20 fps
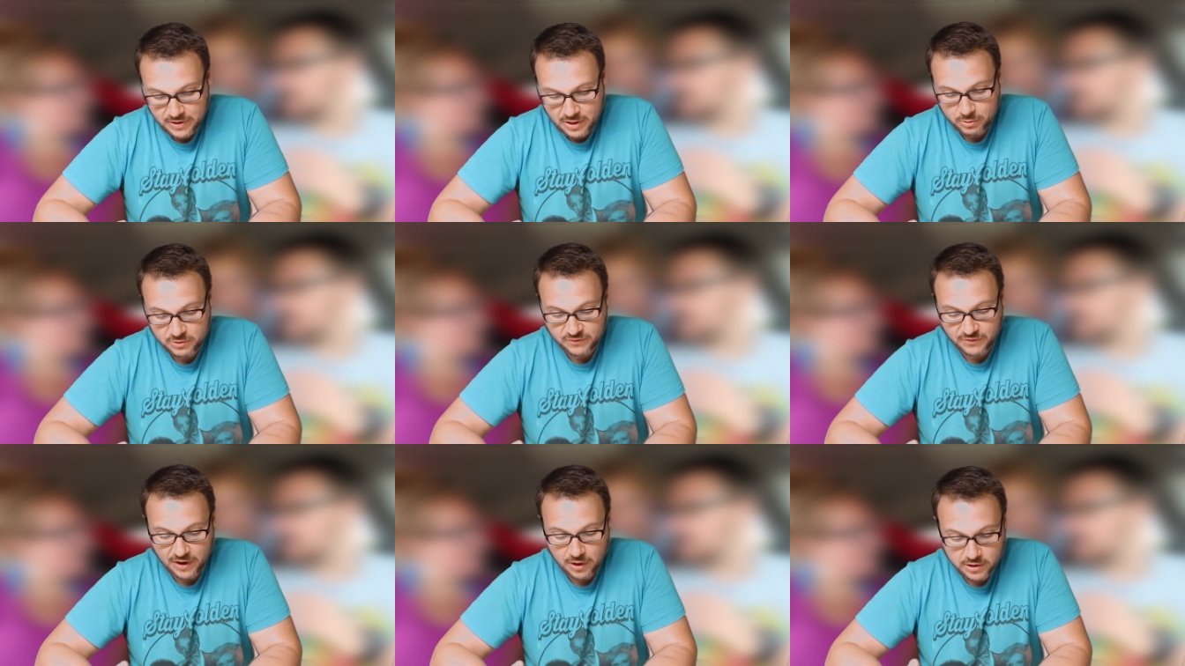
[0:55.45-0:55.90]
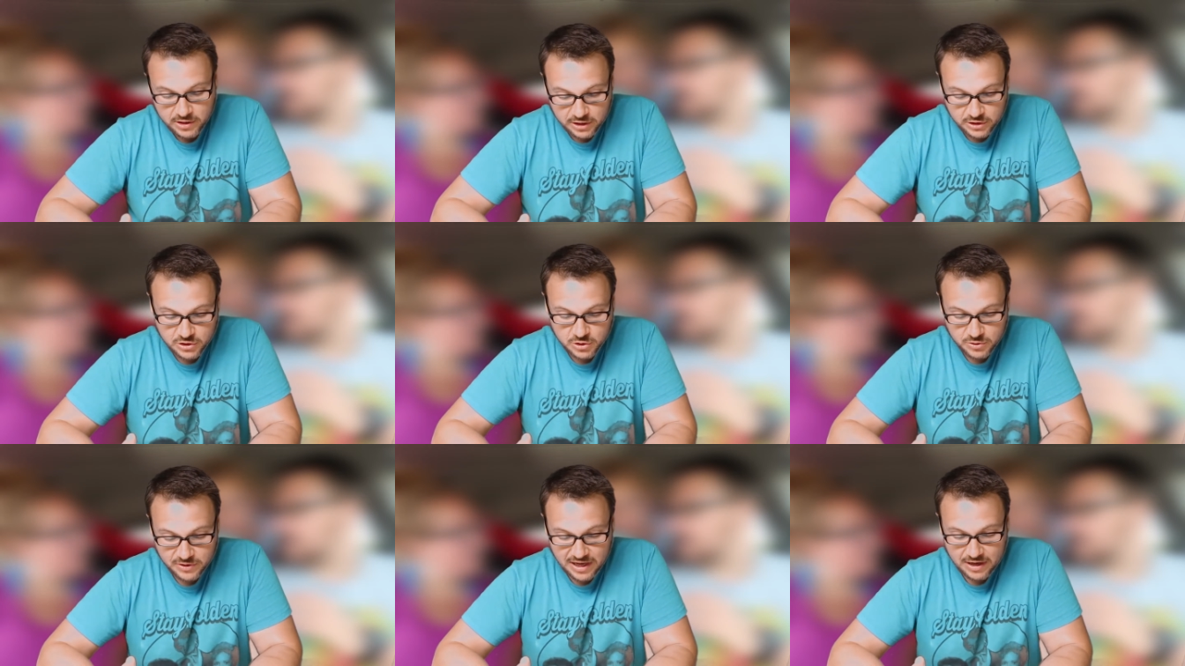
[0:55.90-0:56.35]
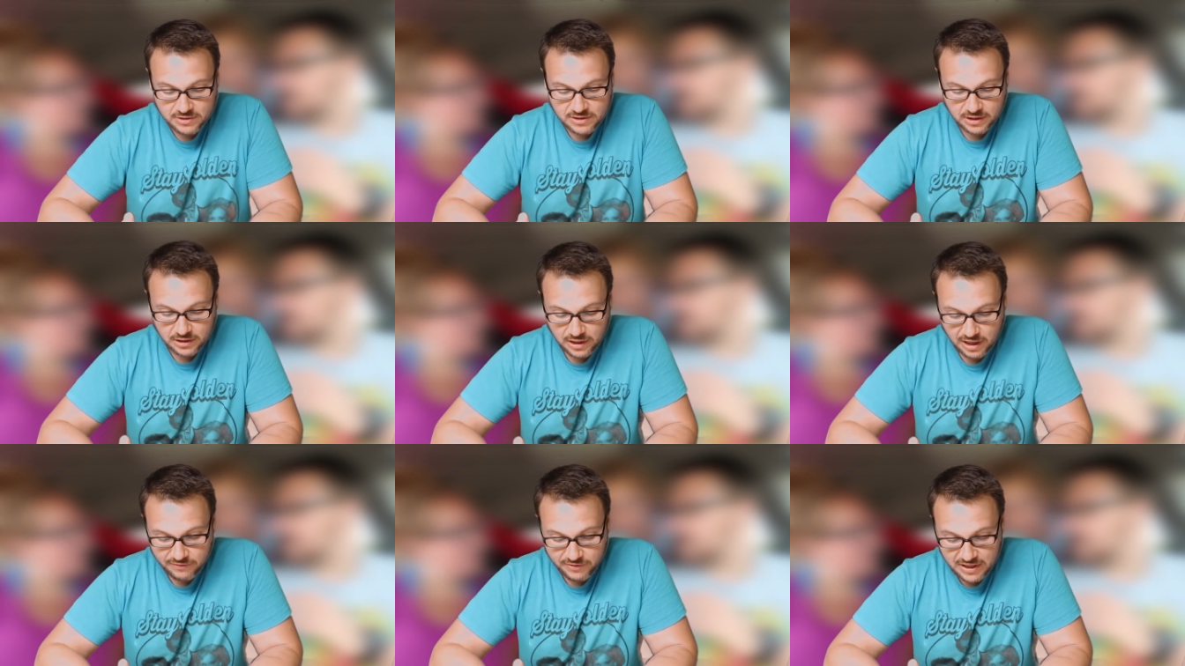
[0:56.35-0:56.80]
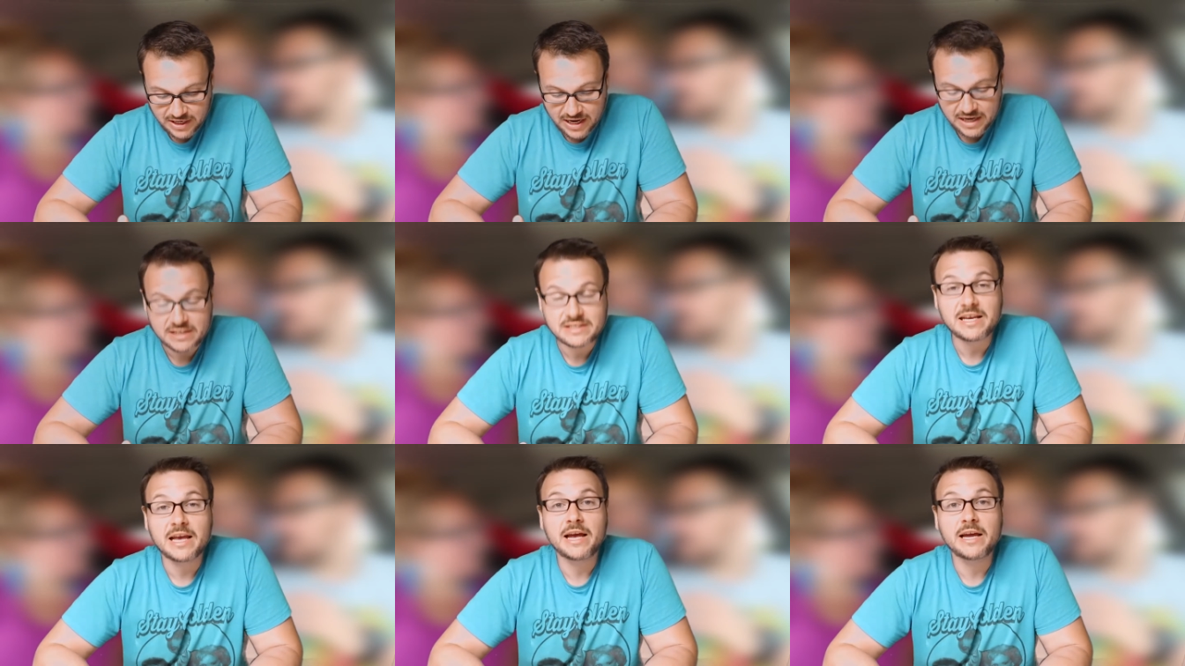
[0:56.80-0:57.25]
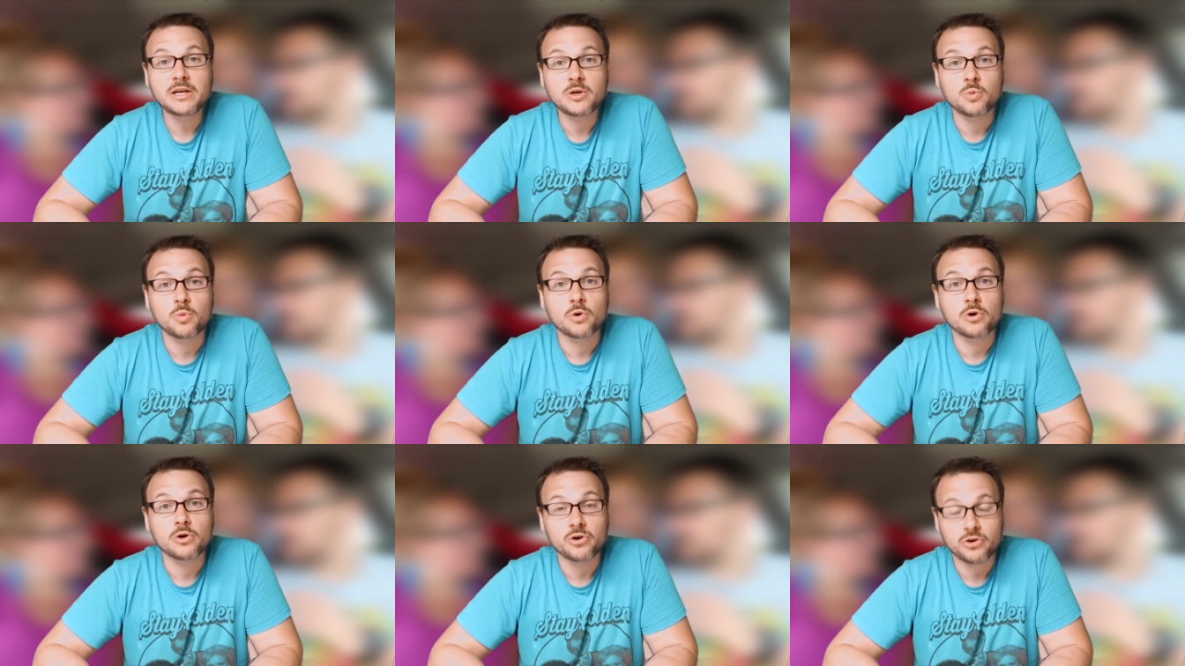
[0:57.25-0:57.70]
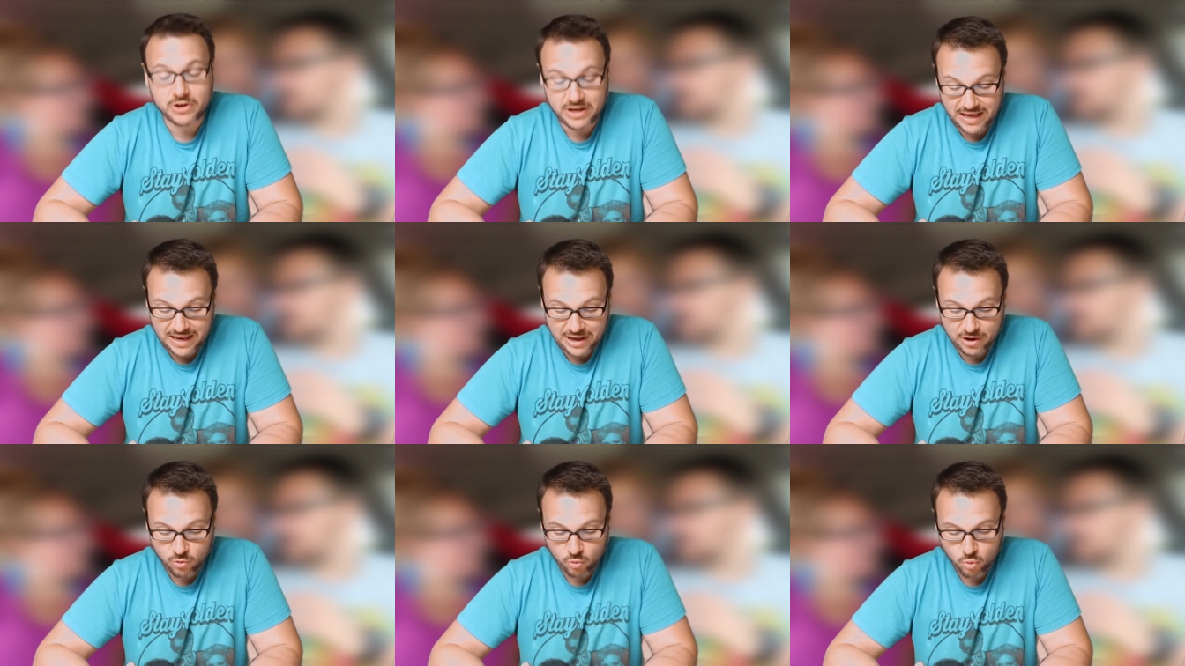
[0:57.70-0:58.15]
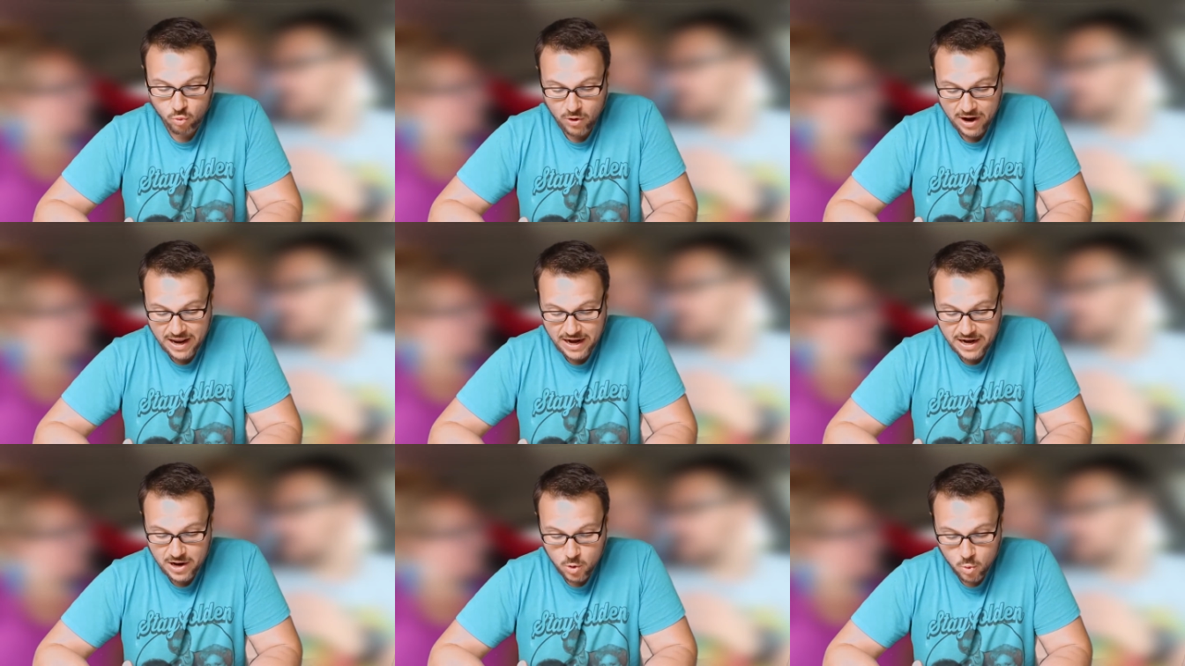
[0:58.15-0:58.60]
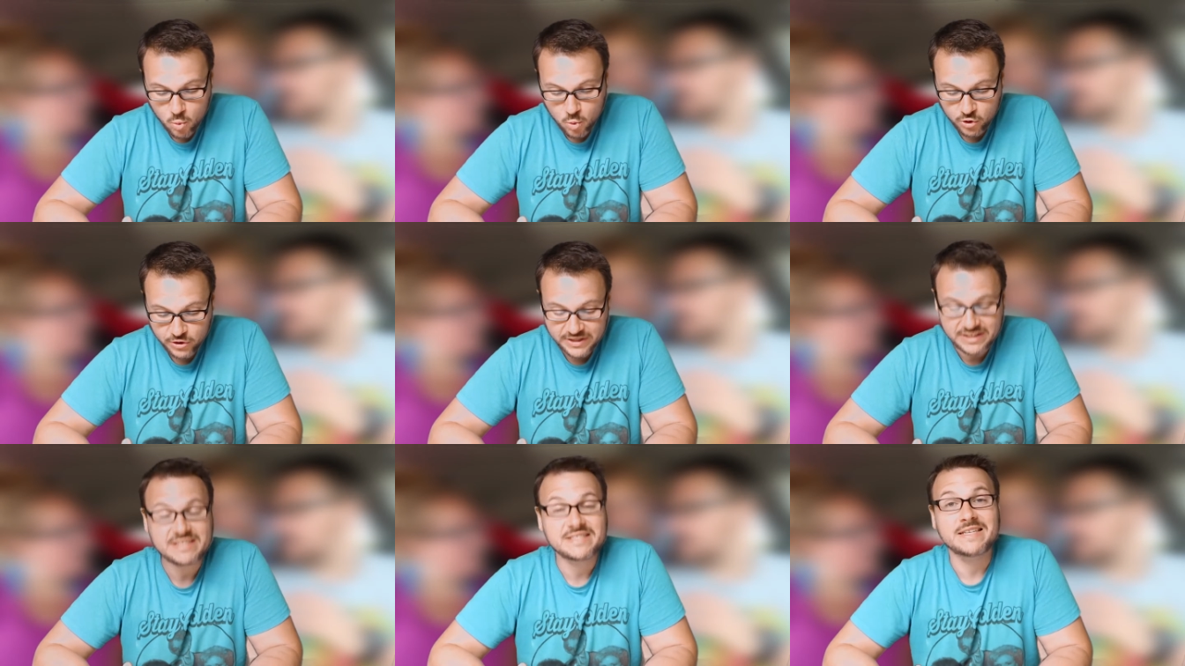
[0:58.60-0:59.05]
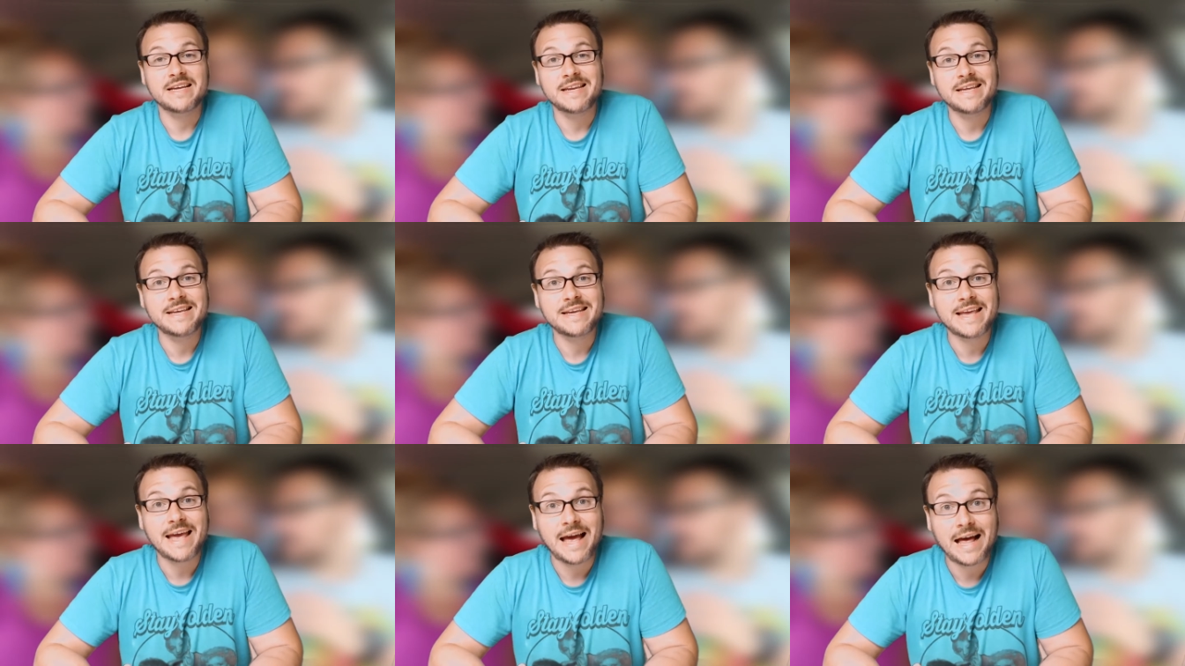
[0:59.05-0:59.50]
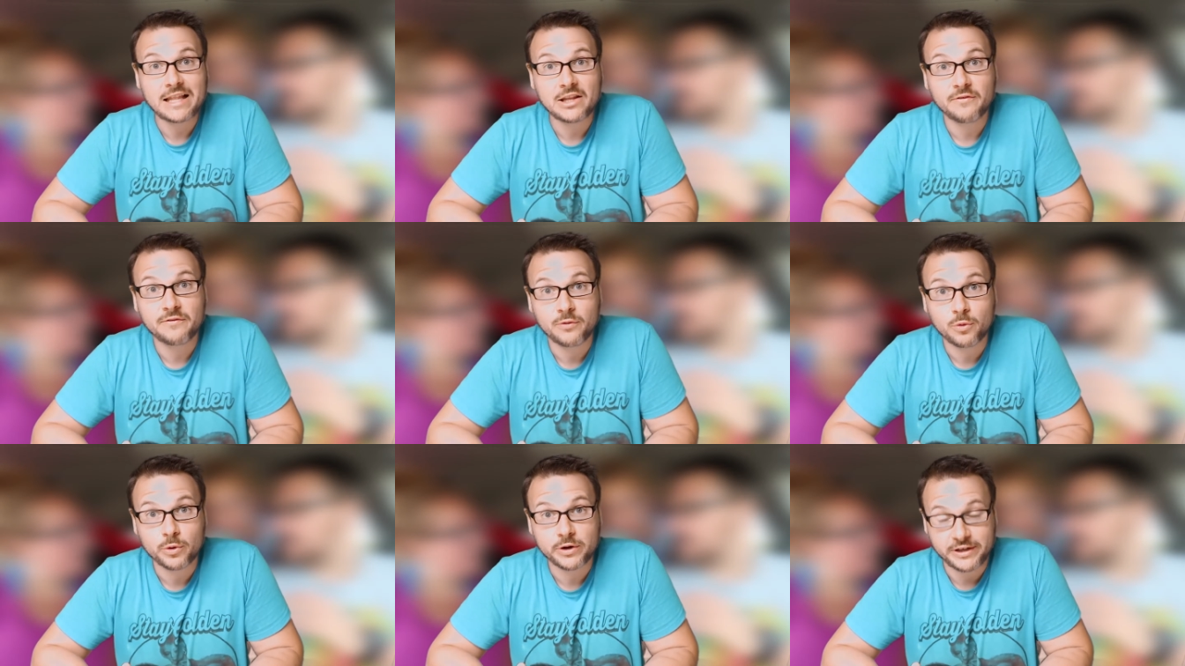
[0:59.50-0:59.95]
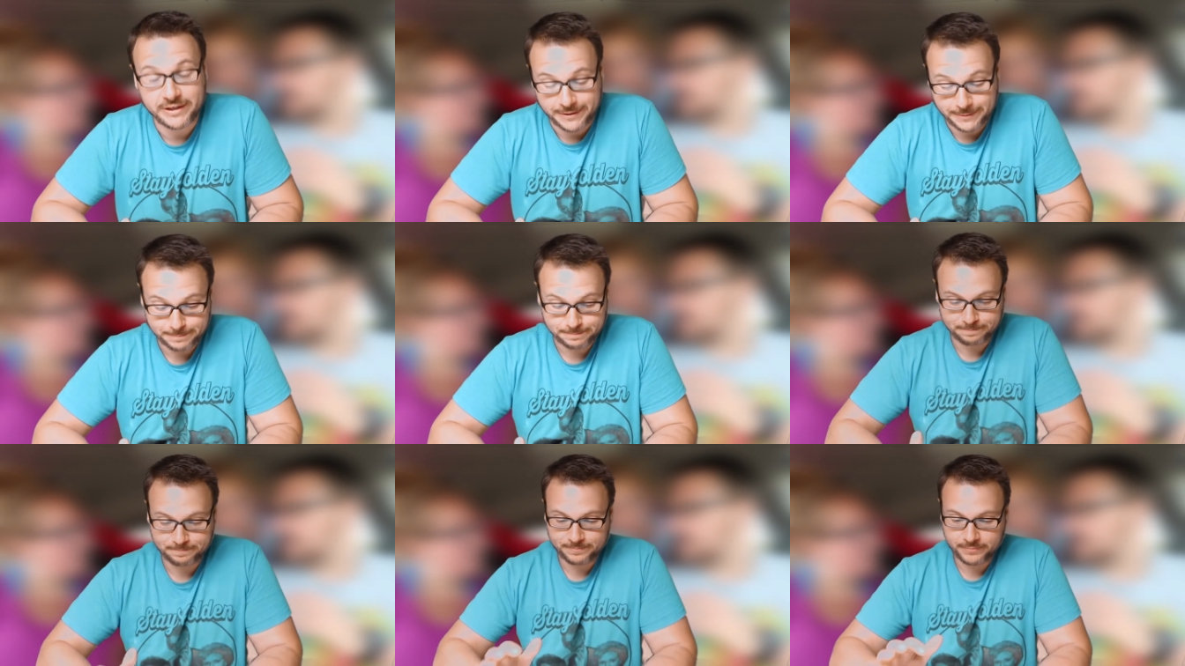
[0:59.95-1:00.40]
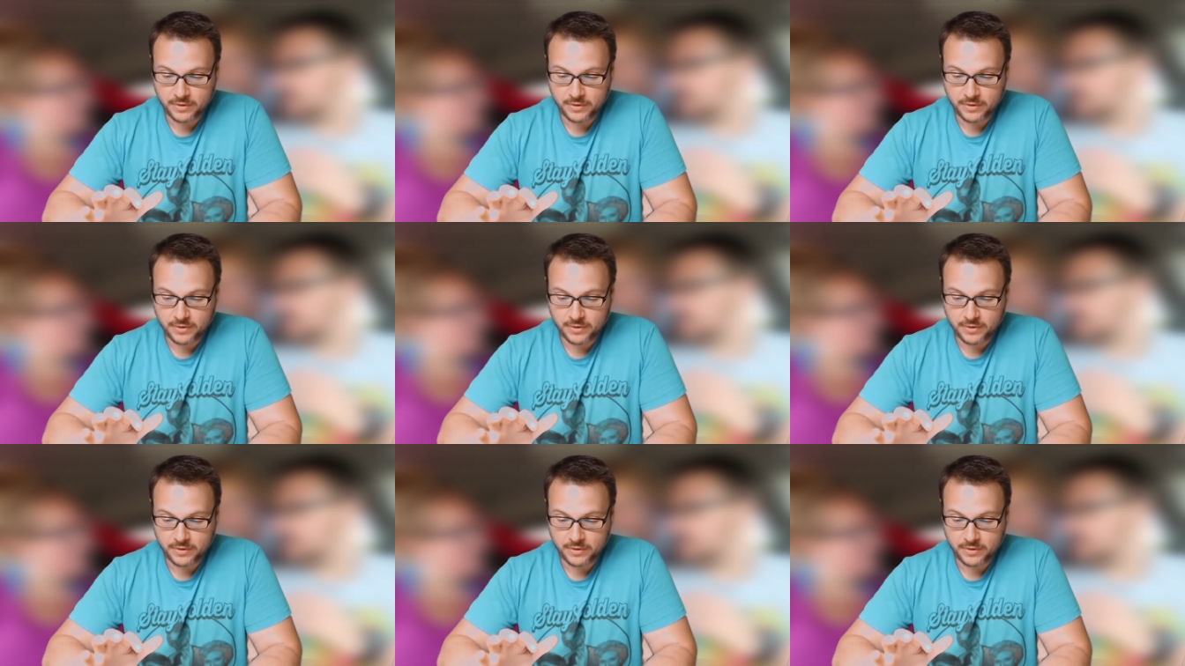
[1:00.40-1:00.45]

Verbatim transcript: It was founded in 2011 and it's headquartered in Redwood City, California.